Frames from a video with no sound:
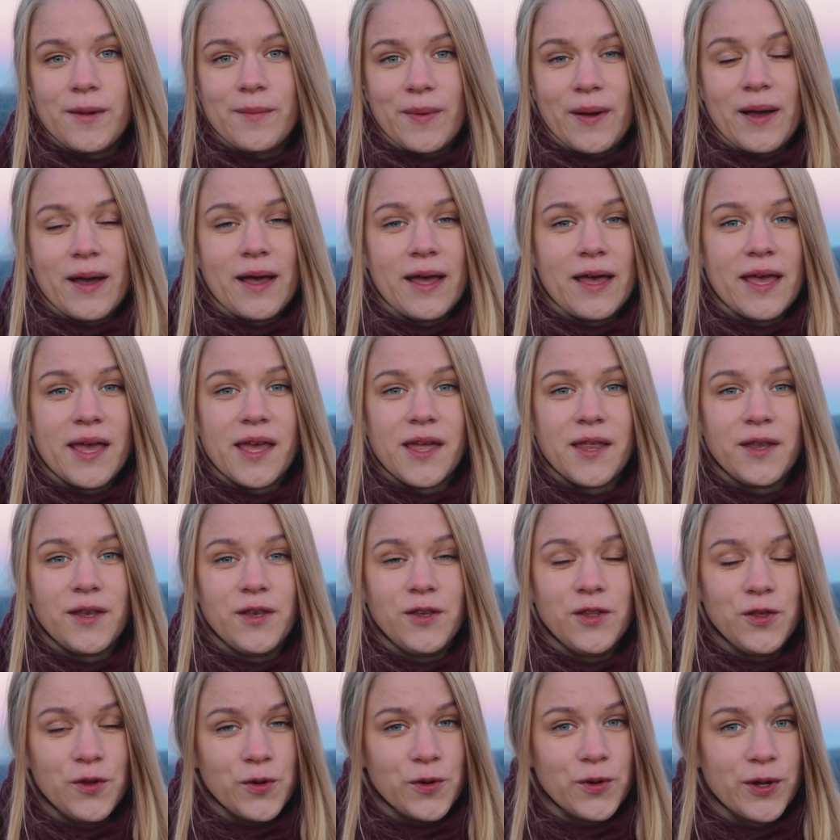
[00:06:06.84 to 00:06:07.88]
my
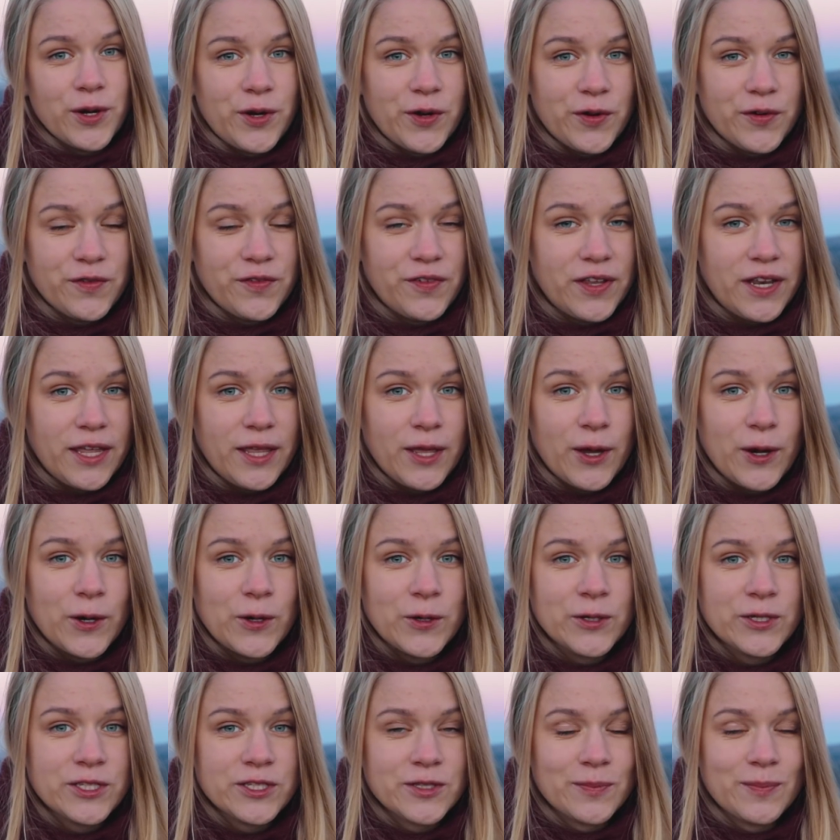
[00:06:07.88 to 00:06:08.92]
newer
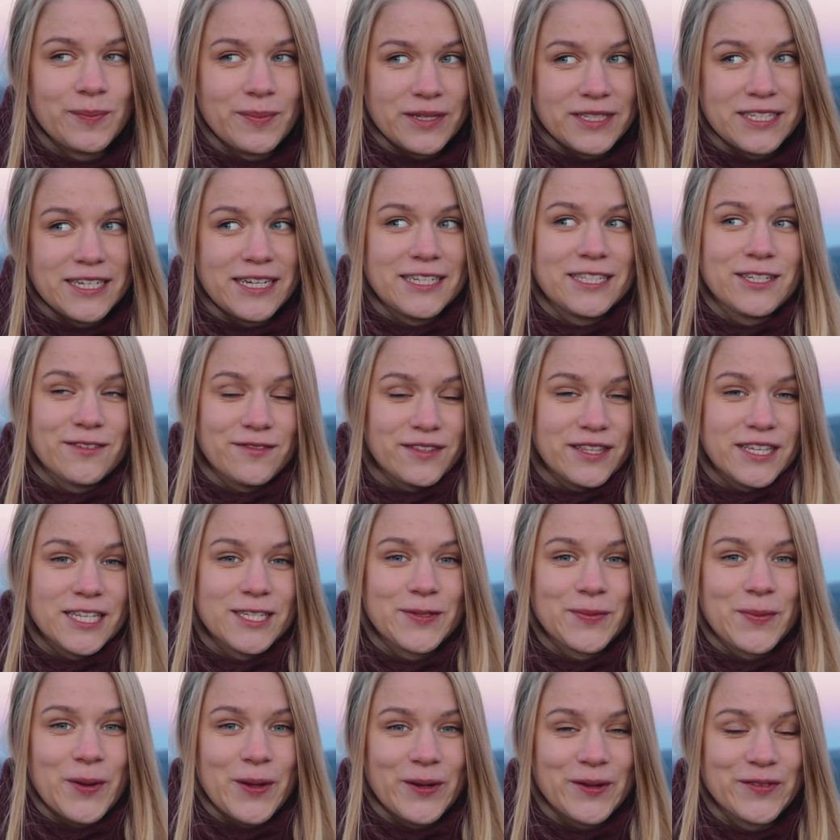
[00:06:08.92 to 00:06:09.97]
videos, besides of
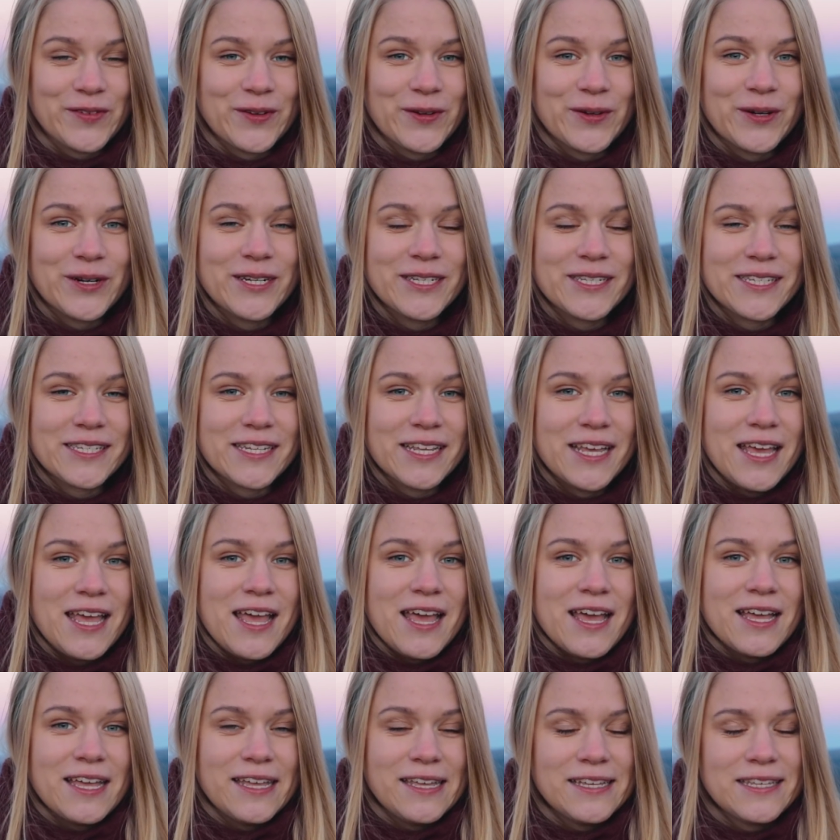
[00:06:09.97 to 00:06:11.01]
this one of course,
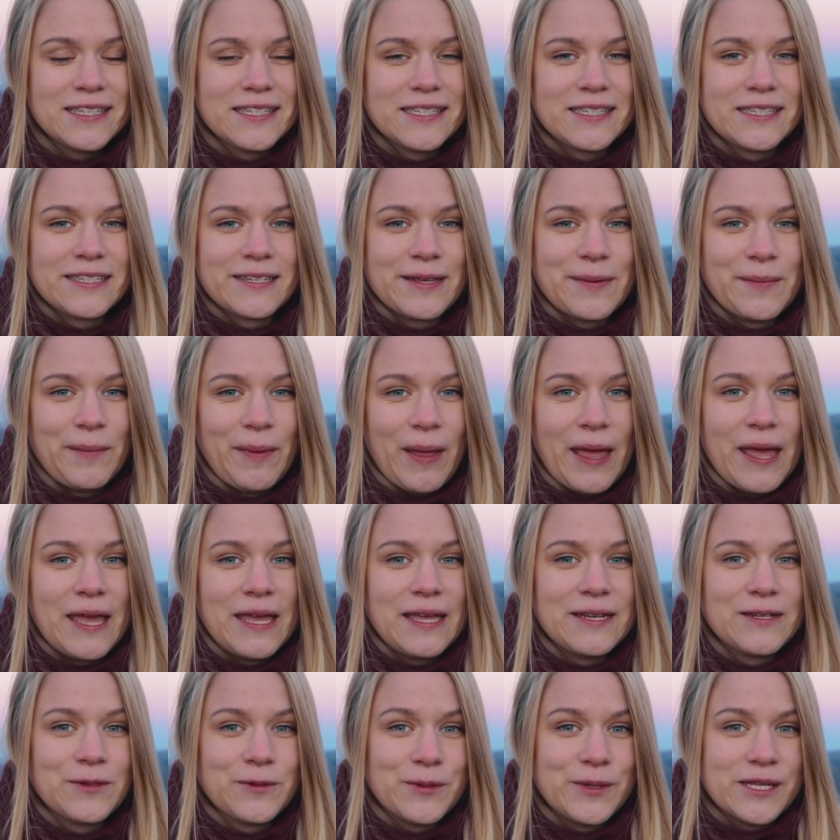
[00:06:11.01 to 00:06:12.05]
is
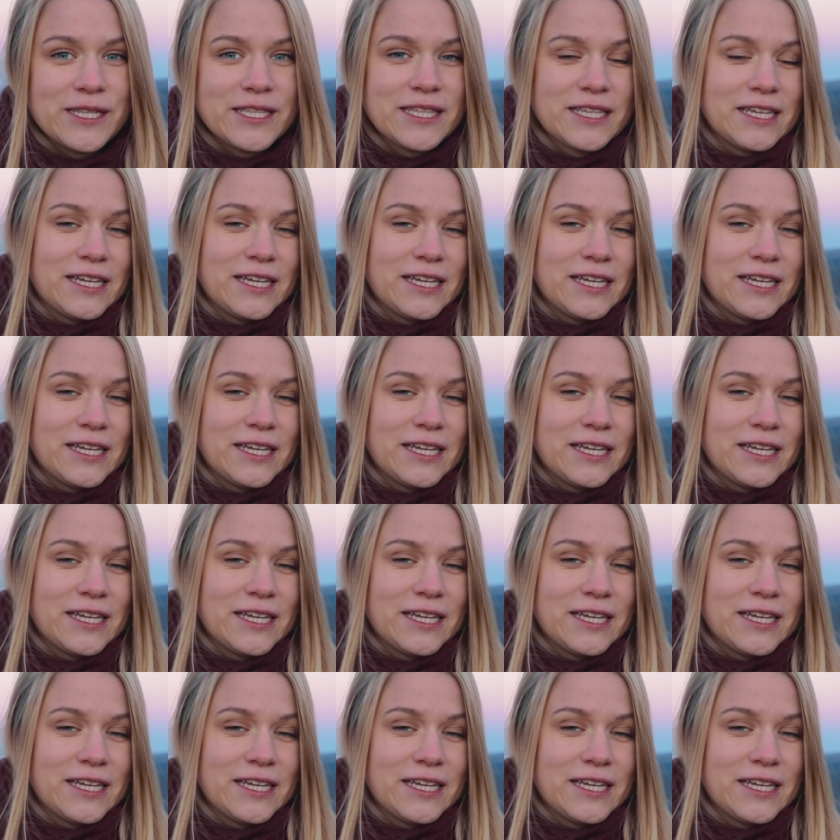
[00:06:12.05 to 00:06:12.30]
made with